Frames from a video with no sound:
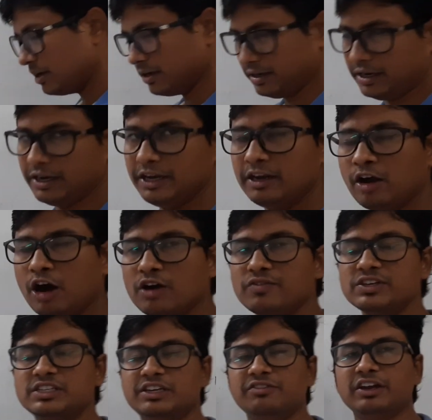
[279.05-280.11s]
Any
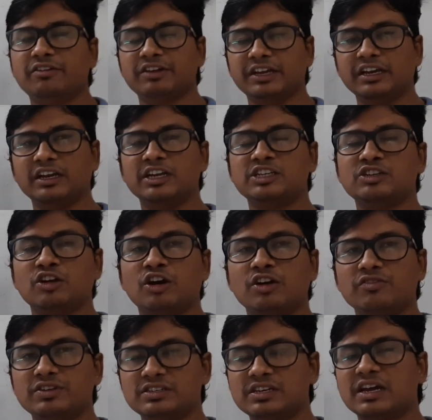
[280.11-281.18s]
language, even our English
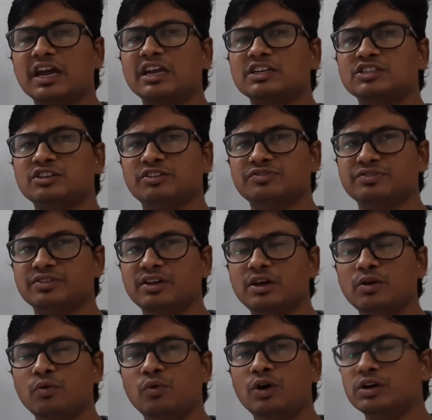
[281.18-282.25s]
language, is a collection of
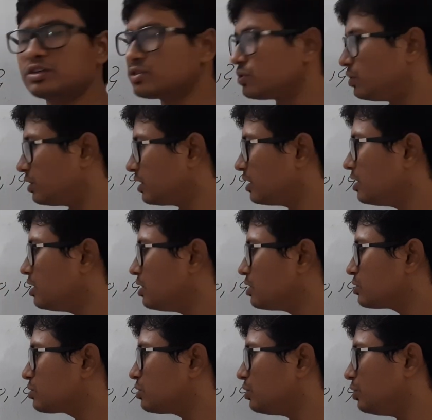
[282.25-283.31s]
words only.
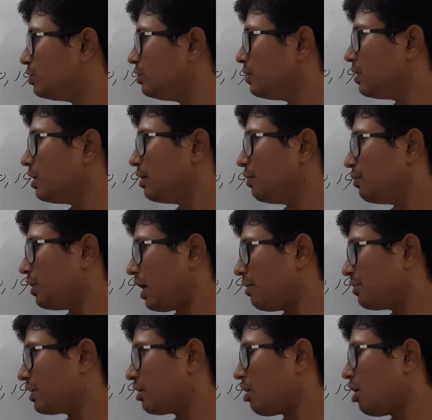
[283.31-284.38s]
So
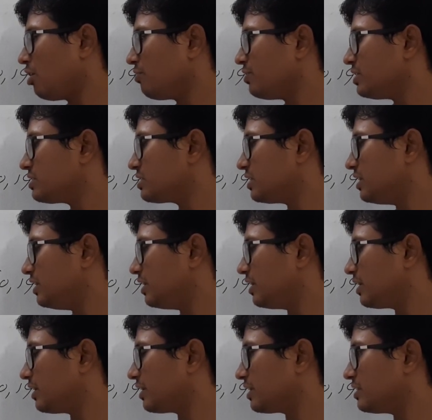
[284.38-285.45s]
our language
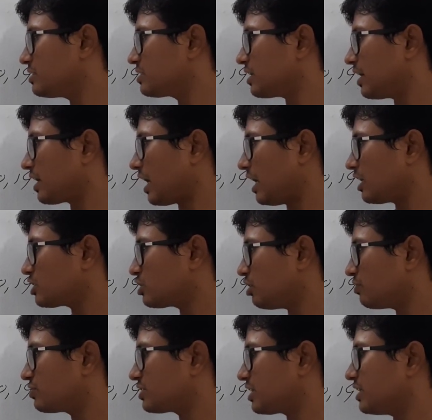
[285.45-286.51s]
here is a collection
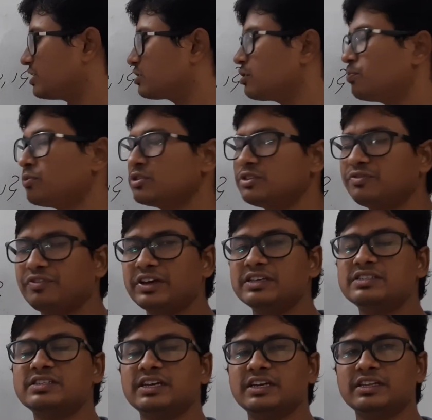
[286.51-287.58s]
of strings. Suppose if I
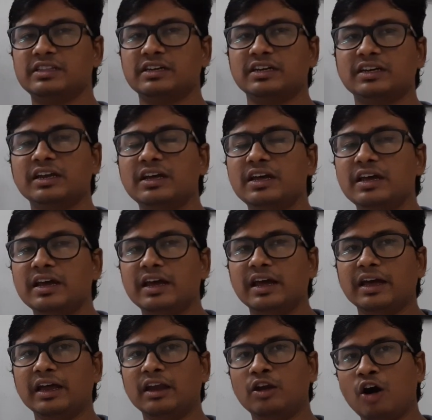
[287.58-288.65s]
say that
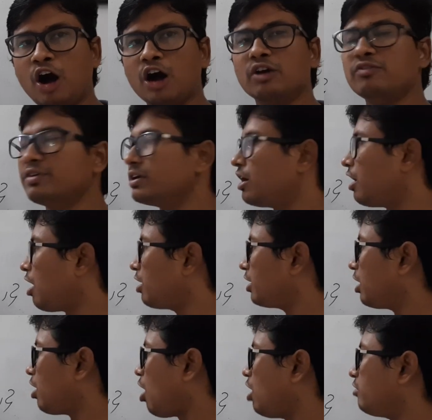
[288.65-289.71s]
a language on
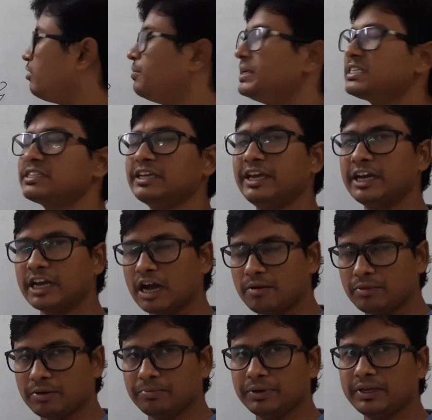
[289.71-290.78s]
an alphabets A
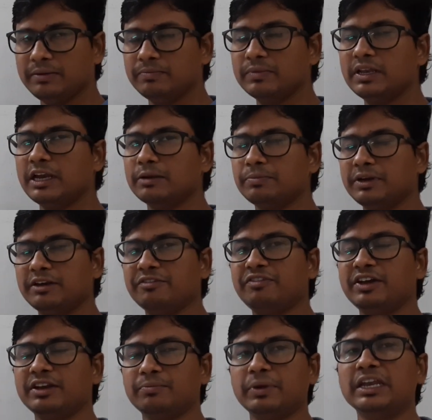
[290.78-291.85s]
comma B, let me
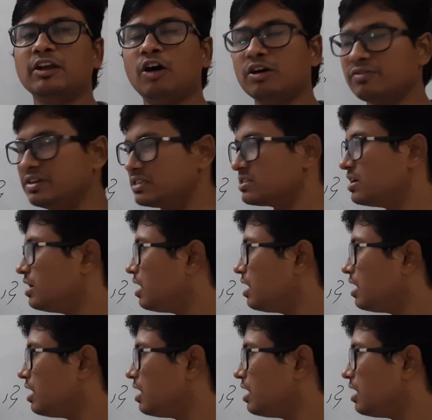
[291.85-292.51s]
define my language.